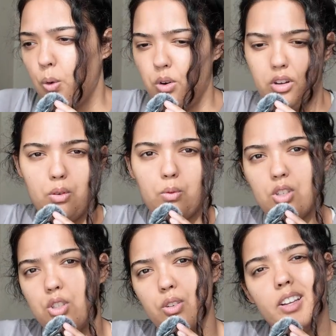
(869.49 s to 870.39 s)
or I don't
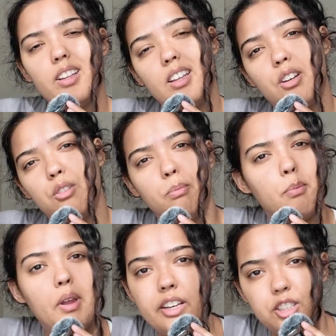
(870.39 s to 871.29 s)
want to do anything
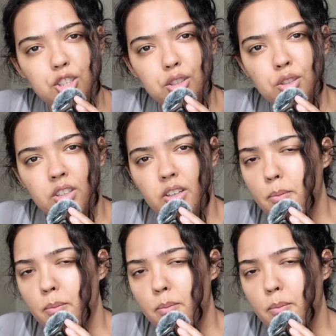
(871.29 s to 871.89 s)
major